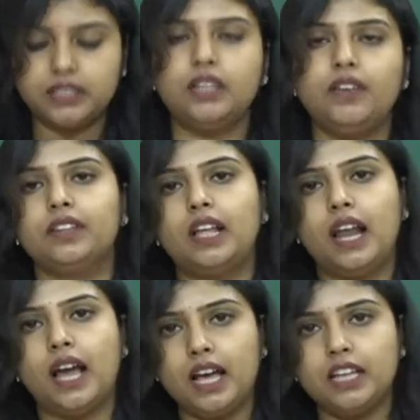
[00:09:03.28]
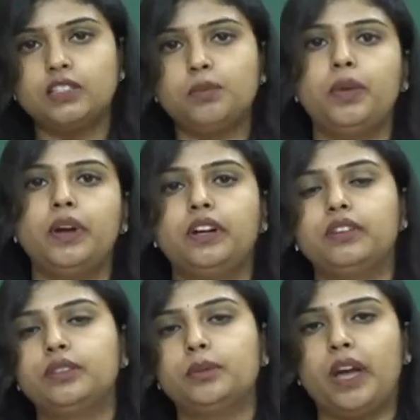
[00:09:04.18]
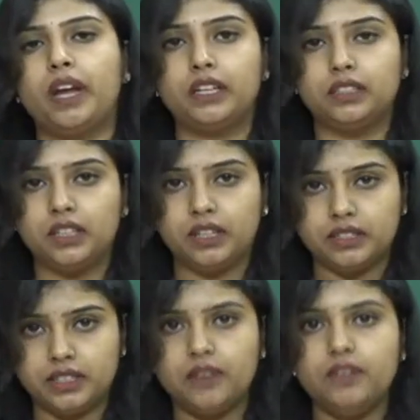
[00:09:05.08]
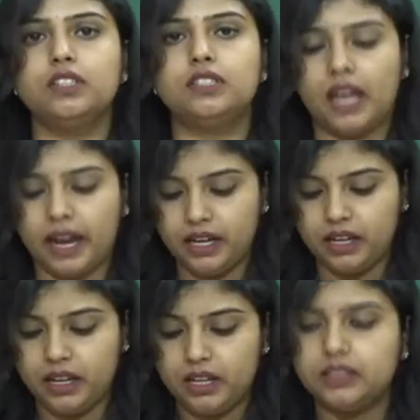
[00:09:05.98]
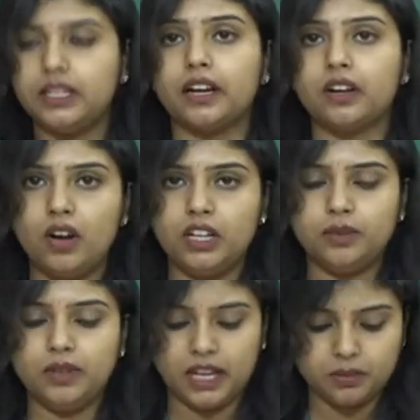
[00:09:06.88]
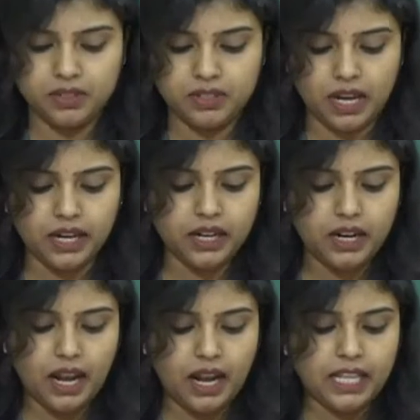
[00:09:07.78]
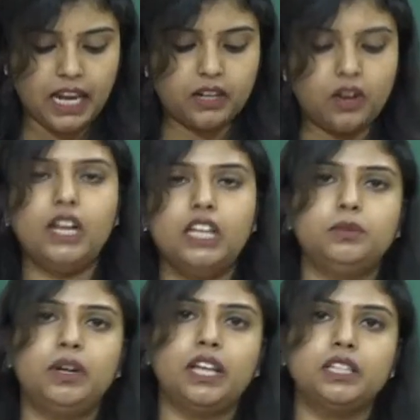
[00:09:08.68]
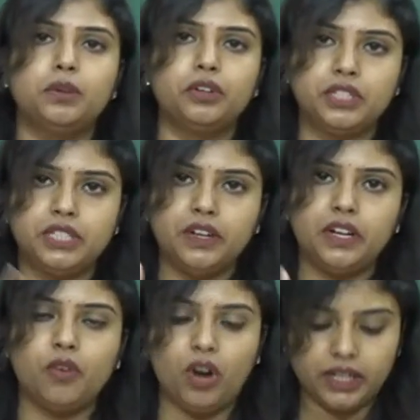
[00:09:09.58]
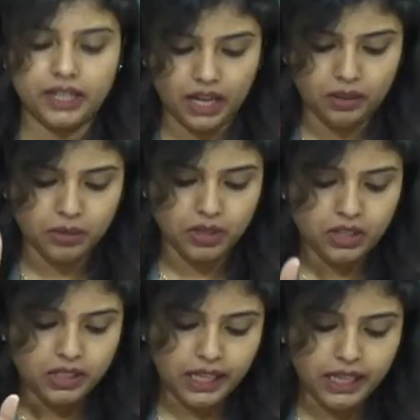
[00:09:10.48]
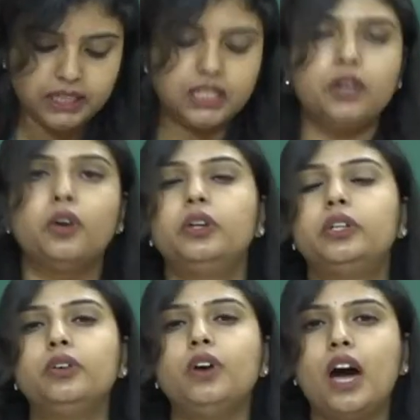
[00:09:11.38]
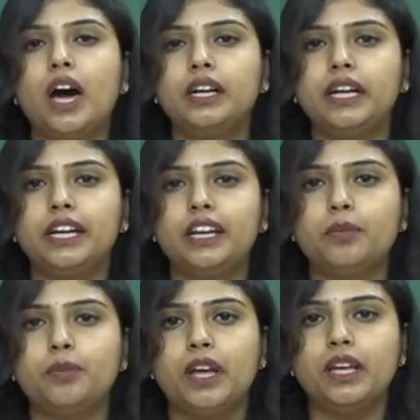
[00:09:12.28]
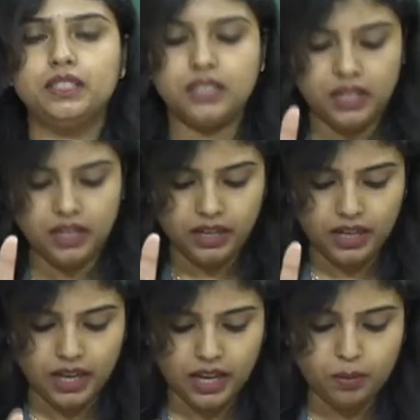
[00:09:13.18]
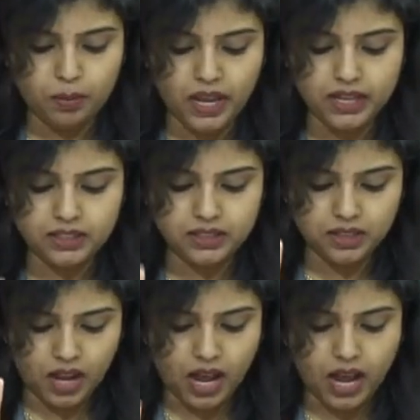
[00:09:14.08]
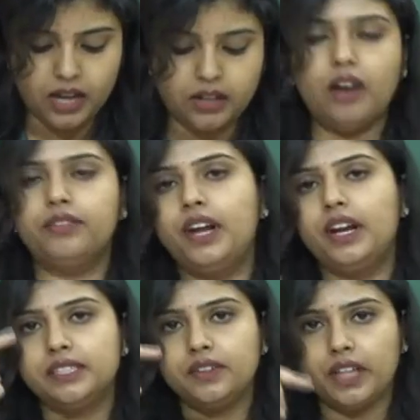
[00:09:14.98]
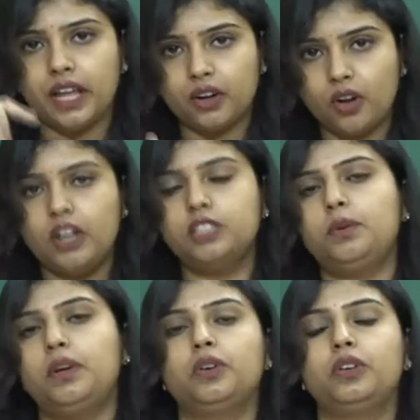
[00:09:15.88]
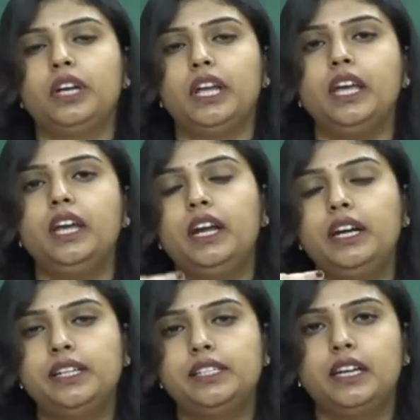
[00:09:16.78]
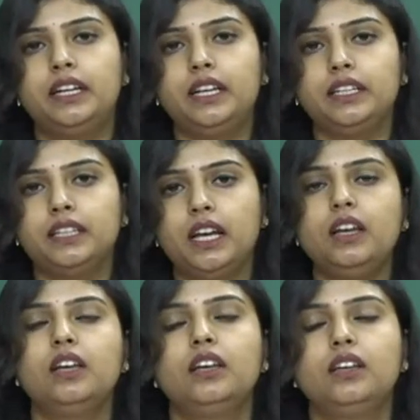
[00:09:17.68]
receiving the last bit of the packet at the receiver side, the acknowledgement has been sent, and the acknowledgement has been received at what time? T is equal to RTT plus L plus R. After receiving the acknowledgement only, it is sending the